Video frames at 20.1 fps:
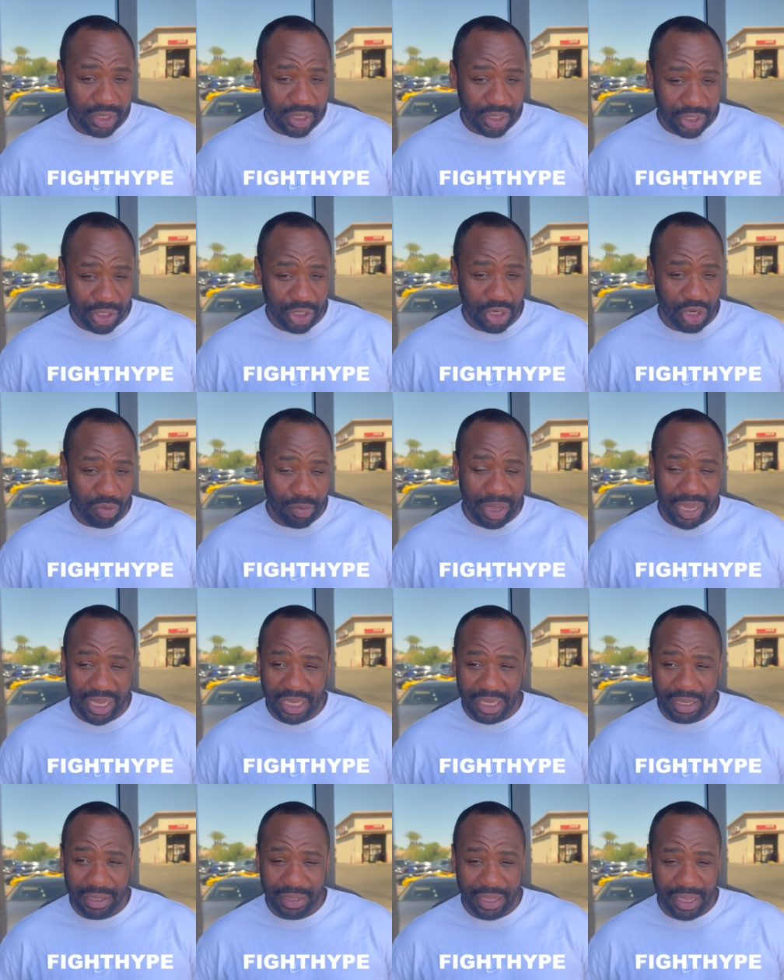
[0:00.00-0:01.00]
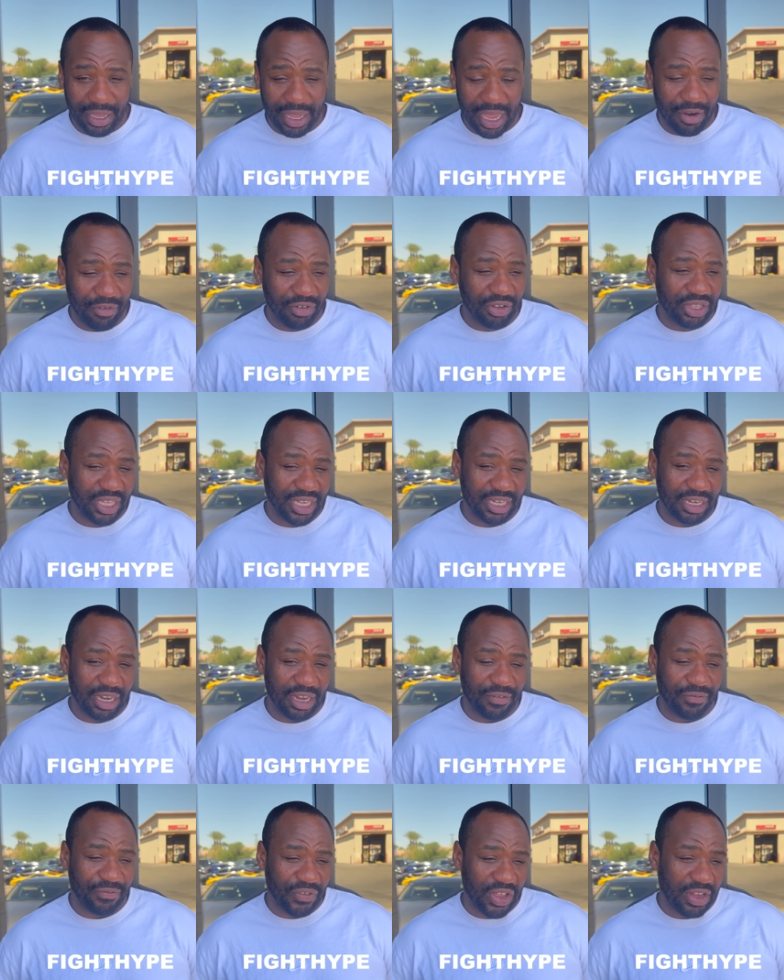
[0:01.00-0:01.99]
You know, make it everything
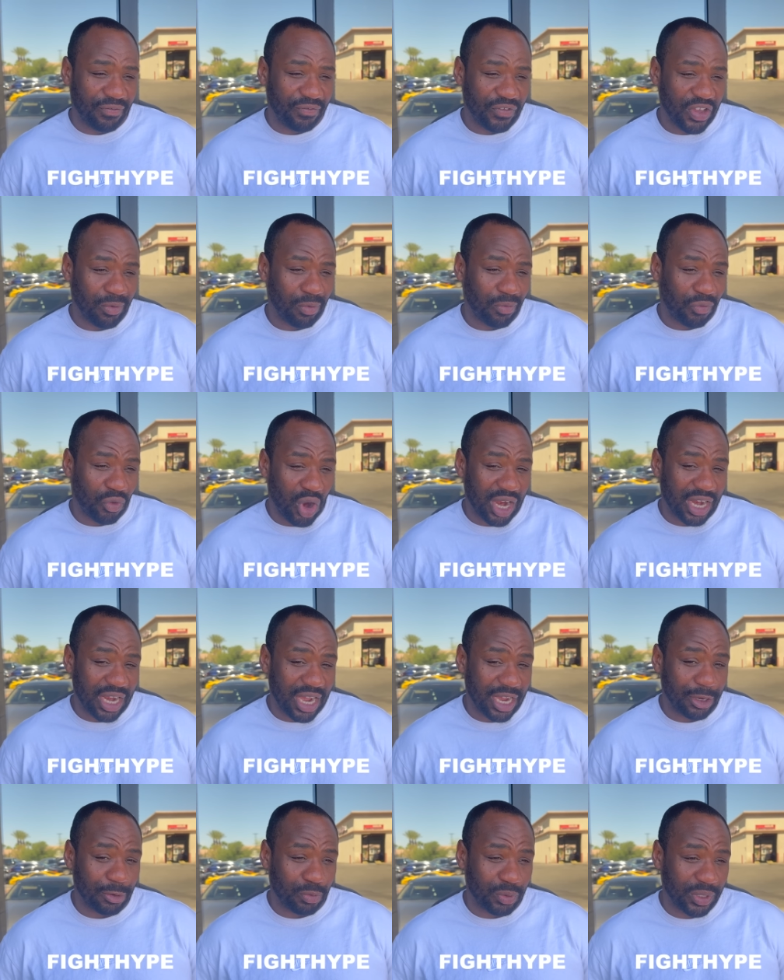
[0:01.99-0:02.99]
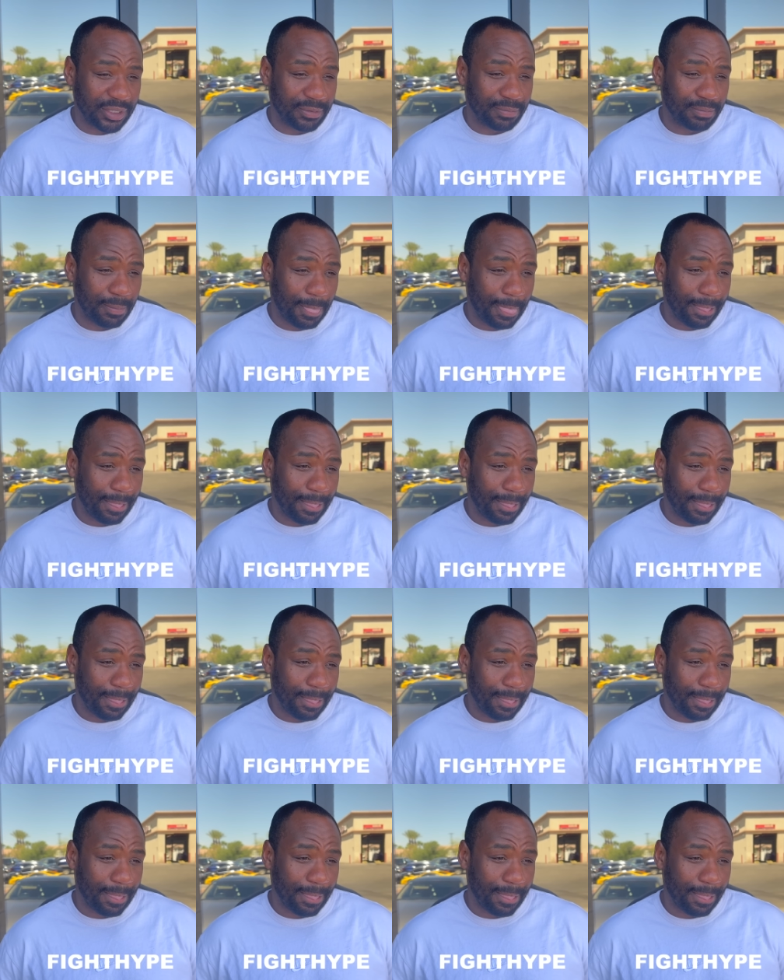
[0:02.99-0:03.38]
in, in favor for our guy to win.